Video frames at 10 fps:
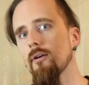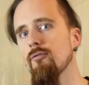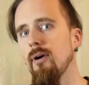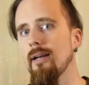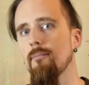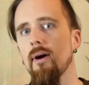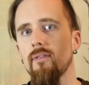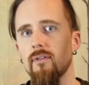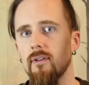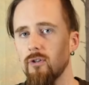fighting
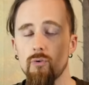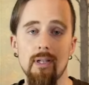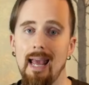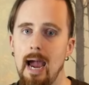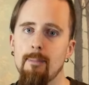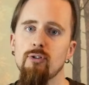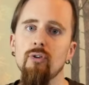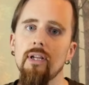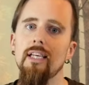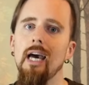methods, and you can
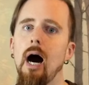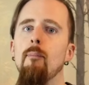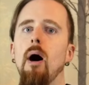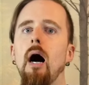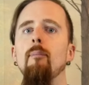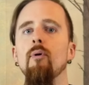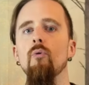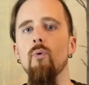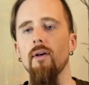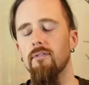absolutely come up
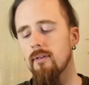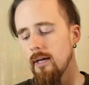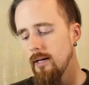with